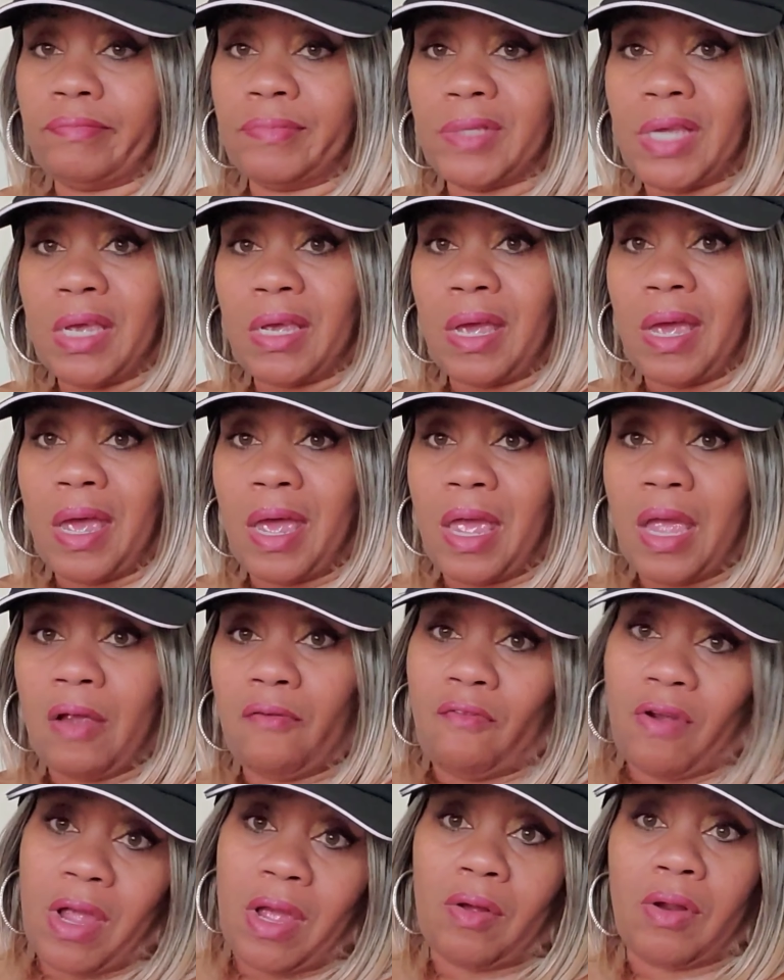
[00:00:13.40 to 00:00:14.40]
take a
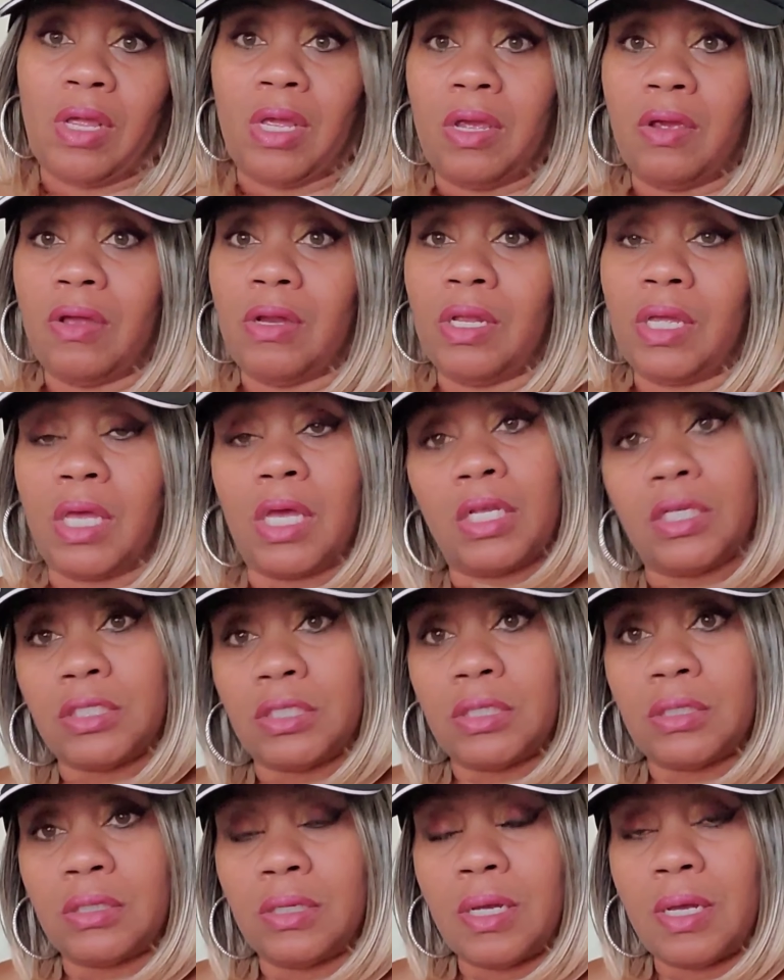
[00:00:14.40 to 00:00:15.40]
hang around here in the
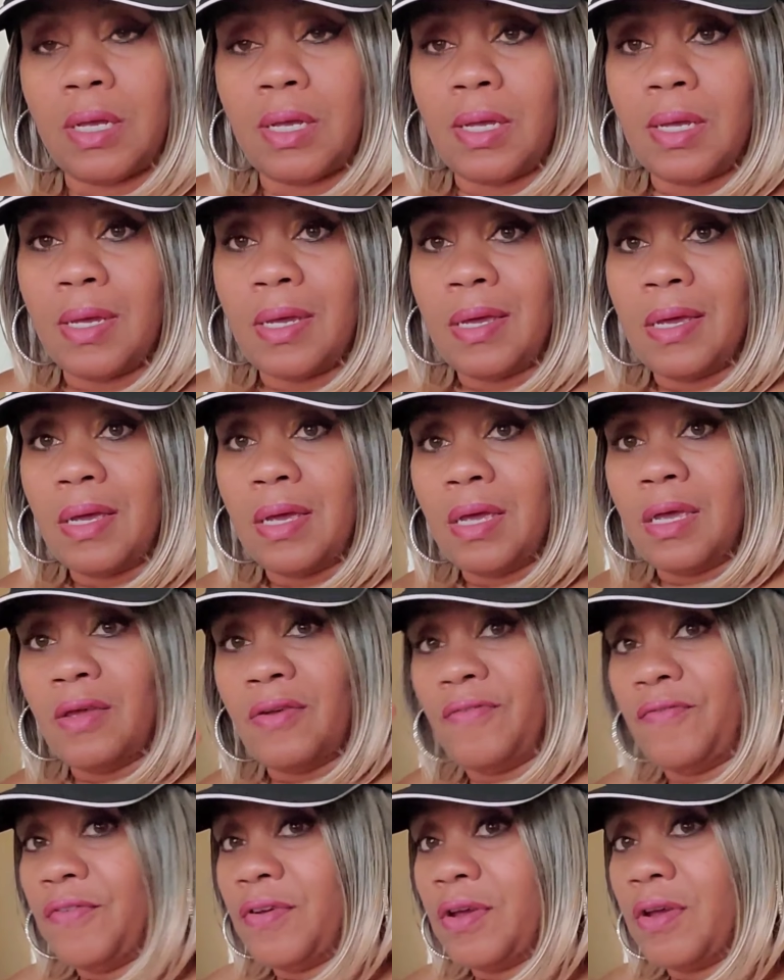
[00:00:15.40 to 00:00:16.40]
kitchen
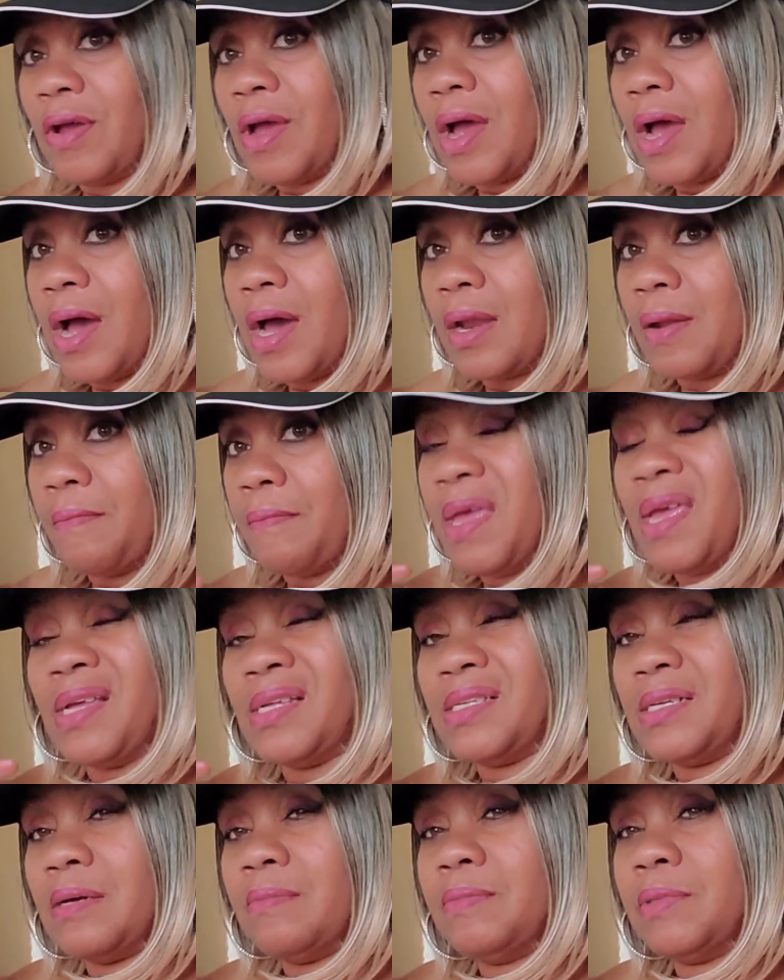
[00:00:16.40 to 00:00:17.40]
and figure out how to
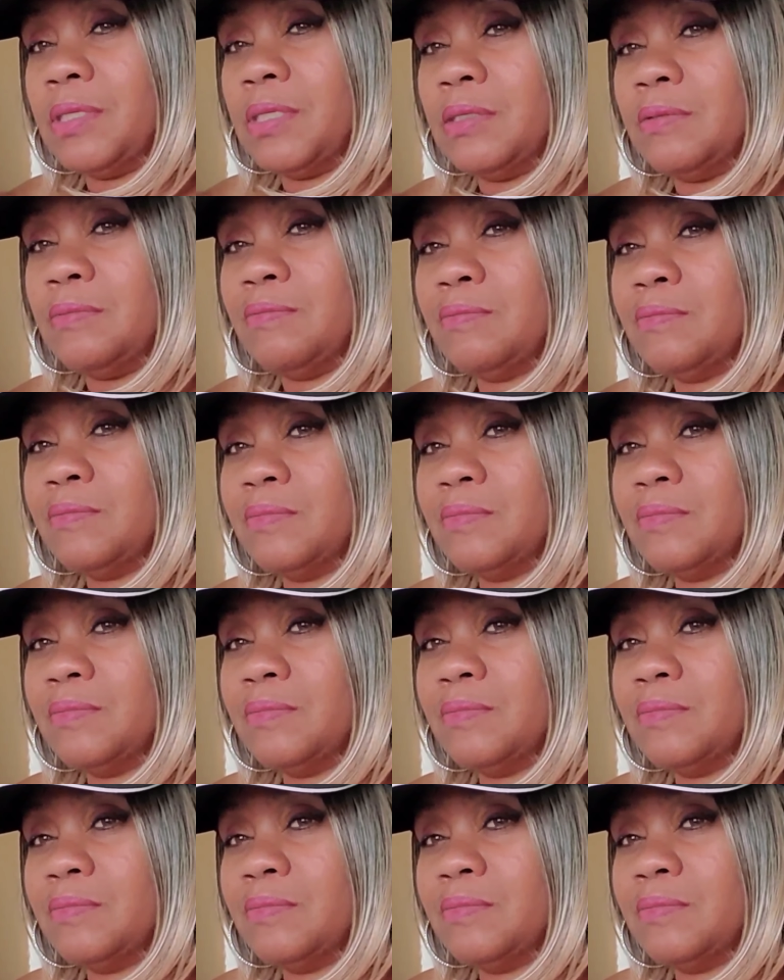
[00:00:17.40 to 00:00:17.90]
make something.